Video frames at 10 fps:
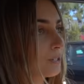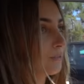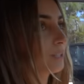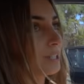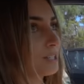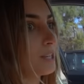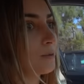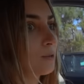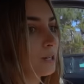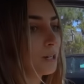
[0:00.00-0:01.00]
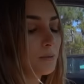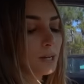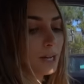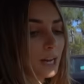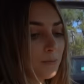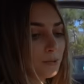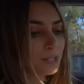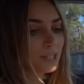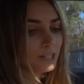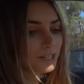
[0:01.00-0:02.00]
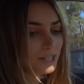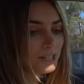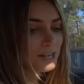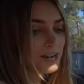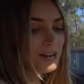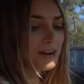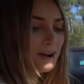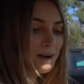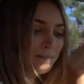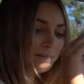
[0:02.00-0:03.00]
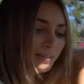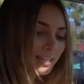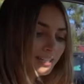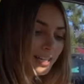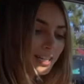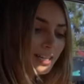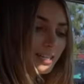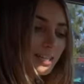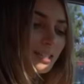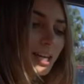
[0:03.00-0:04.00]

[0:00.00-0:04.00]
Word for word: didn't realize they were hybrid assisted. And a